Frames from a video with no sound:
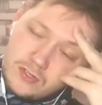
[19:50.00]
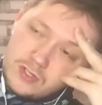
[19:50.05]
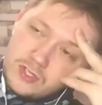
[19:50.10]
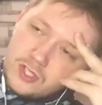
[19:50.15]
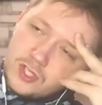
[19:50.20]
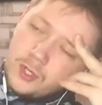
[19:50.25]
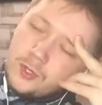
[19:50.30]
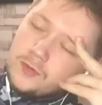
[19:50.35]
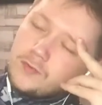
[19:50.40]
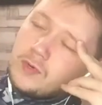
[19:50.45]

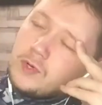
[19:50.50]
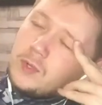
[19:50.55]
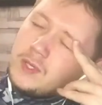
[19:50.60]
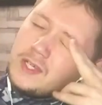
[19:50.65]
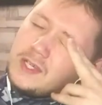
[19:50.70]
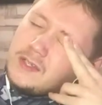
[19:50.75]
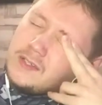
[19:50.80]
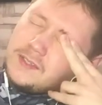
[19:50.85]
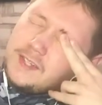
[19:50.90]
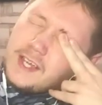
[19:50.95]

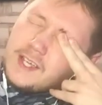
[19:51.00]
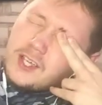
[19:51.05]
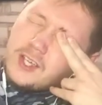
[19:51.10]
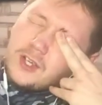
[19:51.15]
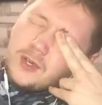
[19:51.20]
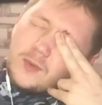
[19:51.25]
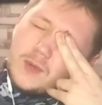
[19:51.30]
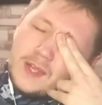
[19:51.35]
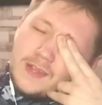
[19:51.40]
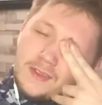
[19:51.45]
Todoroki and
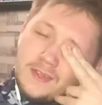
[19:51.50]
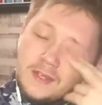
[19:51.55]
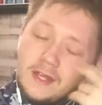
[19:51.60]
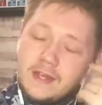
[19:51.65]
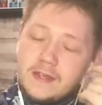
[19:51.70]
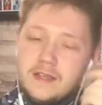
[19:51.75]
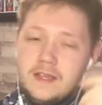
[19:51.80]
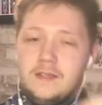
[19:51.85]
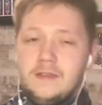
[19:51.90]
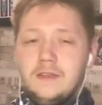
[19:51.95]
Deku
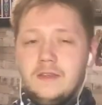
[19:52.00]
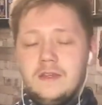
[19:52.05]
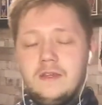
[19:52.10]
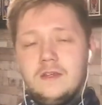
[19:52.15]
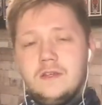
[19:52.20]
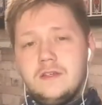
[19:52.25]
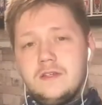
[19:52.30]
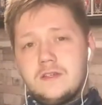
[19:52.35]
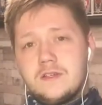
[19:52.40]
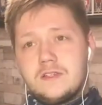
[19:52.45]
in
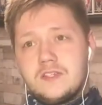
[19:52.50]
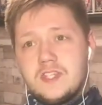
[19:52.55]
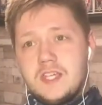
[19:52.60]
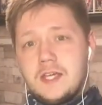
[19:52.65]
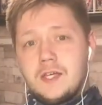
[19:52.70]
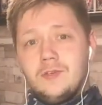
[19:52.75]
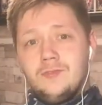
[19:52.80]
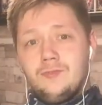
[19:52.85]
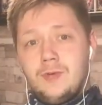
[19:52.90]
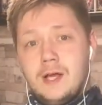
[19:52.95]
the
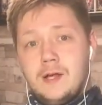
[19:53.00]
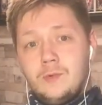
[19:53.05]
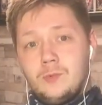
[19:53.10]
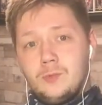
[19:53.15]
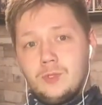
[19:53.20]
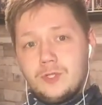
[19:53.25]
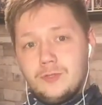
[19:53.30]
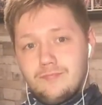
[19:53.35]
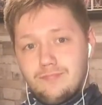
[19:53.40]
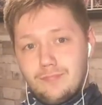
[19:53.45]
second
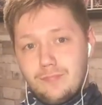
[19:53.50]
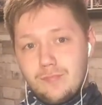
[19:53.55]
round,